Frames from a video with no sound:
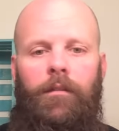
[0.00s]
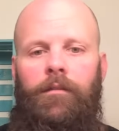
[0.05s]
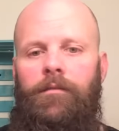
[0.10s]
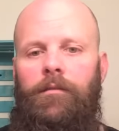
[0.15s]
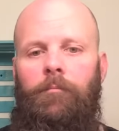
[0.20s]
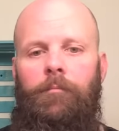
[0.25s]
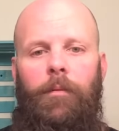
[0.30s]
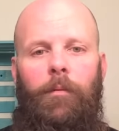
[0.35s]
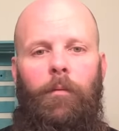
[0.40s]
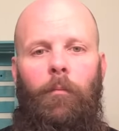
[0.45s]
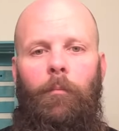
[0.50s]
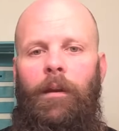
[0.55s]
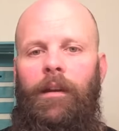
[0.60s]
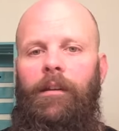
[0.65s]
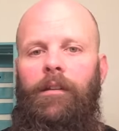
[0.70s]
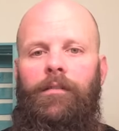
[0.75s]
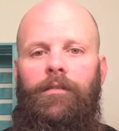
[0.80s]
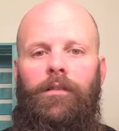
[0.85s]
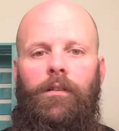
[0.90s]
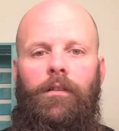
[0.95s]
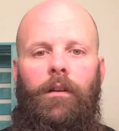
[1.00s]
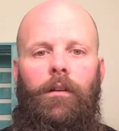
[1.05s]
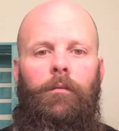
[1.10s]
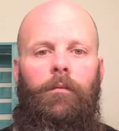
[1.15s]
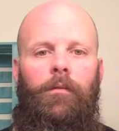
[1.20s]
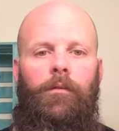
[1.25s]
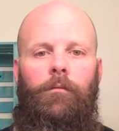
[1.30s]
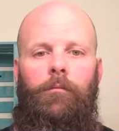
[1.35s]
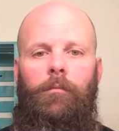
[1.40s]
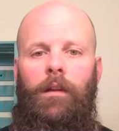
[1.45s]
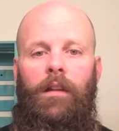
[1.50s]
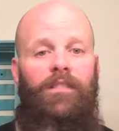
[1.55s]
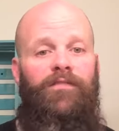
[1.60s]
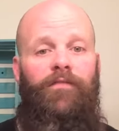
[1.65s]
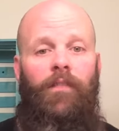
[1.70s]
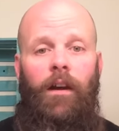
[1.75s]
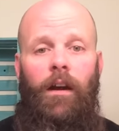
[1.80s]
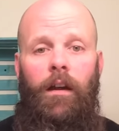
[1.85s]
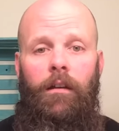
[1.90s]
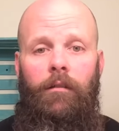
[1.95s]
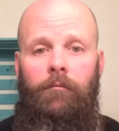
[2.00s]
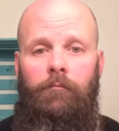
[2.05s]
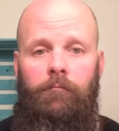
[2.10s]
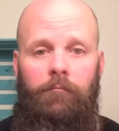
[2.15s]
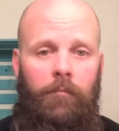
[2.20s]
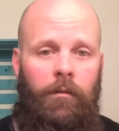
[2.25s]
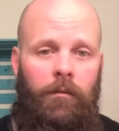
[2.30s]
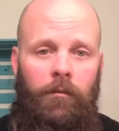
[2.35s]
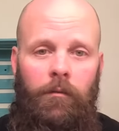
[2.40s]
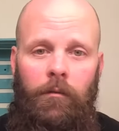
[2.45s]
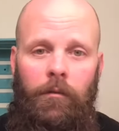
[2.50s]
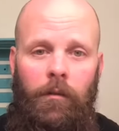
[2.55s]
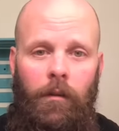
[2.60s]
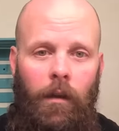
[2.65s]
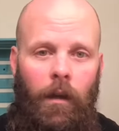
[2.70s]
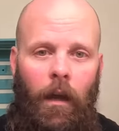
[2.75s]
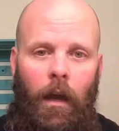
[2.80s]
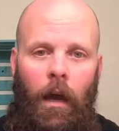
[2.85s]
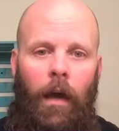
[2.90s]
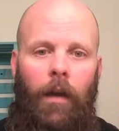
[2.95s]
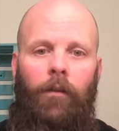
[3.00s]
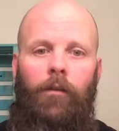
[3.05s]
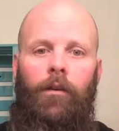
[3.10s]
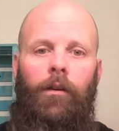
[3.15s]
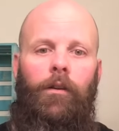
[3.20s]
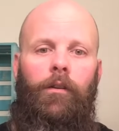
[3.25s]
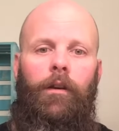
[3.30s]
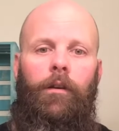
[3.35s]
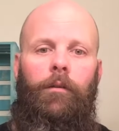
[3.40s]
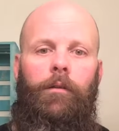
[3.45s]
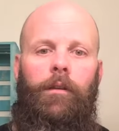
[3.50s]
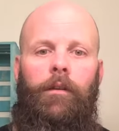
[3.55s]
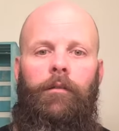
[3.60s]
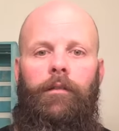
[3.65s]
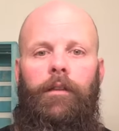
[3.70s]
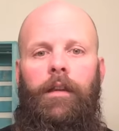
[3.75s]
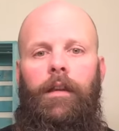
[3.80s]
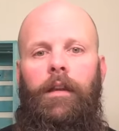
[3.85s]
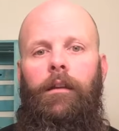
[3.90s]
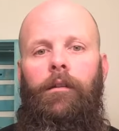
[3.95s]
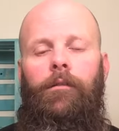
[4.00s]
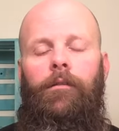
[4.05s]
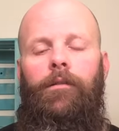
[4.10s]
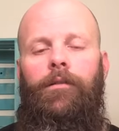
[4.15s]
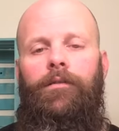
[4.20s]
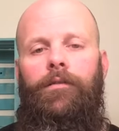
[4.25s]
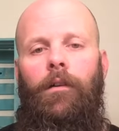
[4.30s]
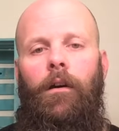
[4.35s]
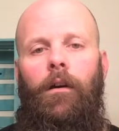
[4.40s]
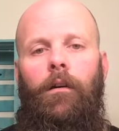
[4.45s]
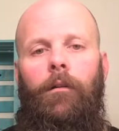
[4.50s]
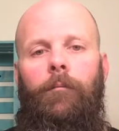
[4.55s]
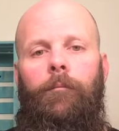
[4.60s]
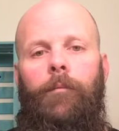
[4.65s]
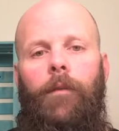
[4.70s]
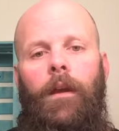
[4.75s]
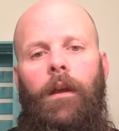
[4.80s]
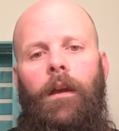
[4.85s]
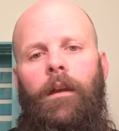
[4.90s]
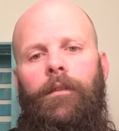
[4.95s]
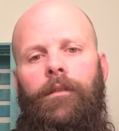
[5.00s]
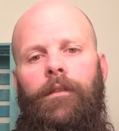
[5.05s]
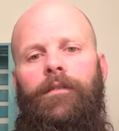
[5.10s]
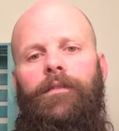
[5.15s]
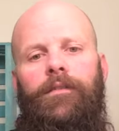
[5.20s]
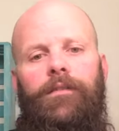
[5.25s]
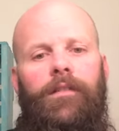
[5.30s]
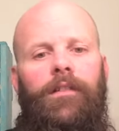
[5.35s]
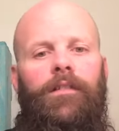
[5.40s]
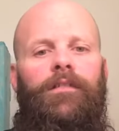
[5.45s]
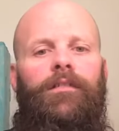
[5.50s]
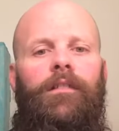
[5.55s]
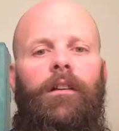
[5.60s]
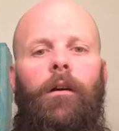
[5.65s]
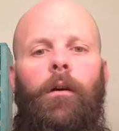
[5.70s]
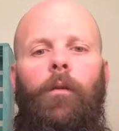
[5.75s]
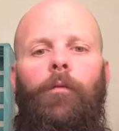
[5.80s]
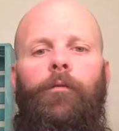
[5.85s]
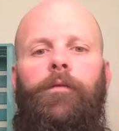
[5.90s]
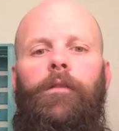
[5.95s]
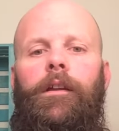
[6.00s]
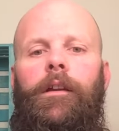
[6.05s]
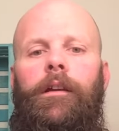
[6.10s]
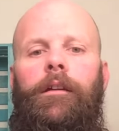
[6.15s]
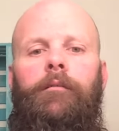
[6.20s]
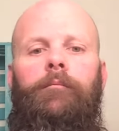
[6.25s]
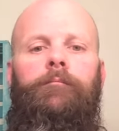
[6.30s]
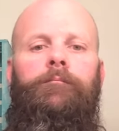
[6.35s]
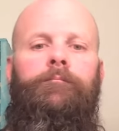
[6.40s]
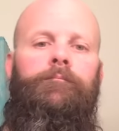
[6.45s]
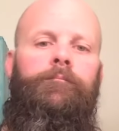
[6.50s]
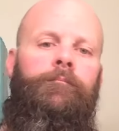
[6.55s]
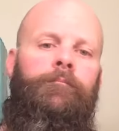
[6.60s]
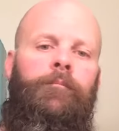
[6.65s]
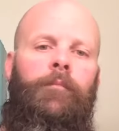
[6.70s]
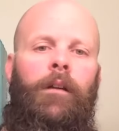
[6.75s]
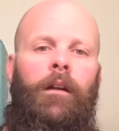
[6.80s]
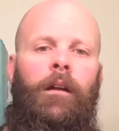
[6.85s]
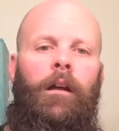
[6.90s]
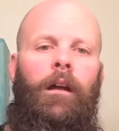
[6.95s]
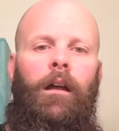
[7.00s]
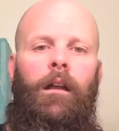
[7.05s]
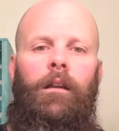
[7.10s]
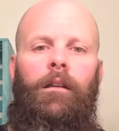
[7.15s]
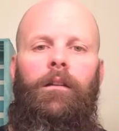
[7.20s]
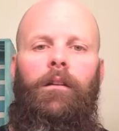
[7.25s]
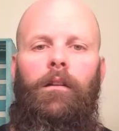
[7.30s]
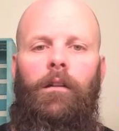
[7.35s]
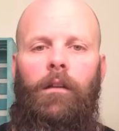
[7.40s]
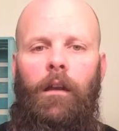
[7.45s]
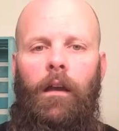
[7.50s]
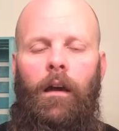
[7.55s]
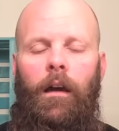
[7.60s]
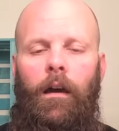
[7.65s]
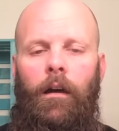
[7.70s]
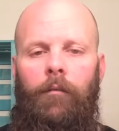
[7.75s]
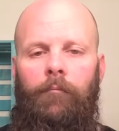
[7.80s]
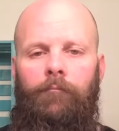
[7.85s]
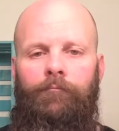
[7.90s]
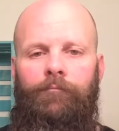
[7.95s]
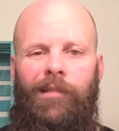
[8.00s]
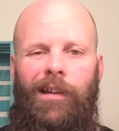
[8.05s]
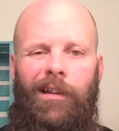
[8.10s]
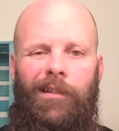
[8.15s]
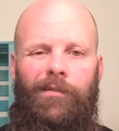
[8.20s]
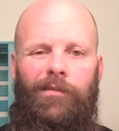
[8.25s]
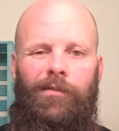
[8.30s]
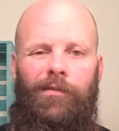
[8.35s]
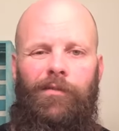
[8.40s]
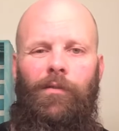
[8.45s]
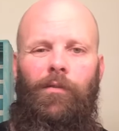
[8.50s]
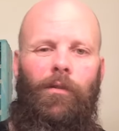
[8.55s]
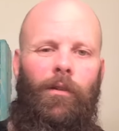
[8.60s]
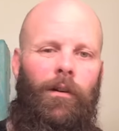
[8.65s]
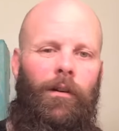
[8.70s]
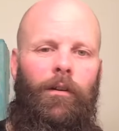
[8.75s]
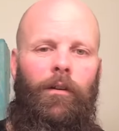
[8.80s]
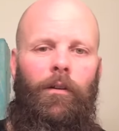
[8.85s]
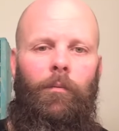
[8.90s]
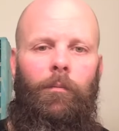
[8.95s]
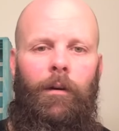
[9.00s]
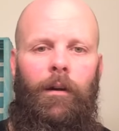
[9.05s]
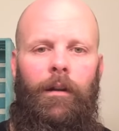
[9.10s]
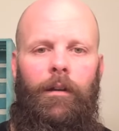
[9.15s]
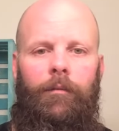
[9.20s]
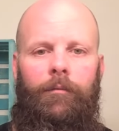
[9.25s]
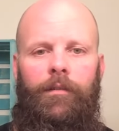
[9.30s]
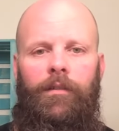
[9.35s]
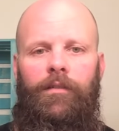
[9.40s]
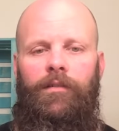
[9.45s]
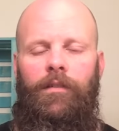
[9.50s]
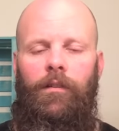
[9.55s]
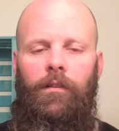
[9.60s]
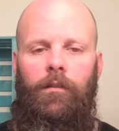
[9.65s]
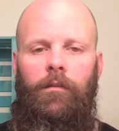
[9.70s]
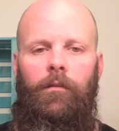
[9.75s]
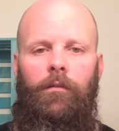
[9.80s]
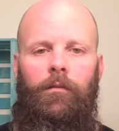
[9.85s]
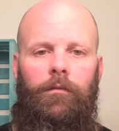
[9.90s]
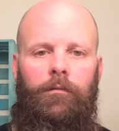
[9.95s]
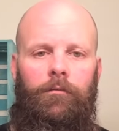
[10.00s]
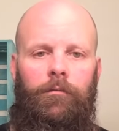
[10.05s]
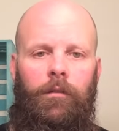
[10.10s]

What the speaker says: Some people may disagree with them. That's fine. I don't agree with everything either. So this is just hopefully a little not tutorial, but just a little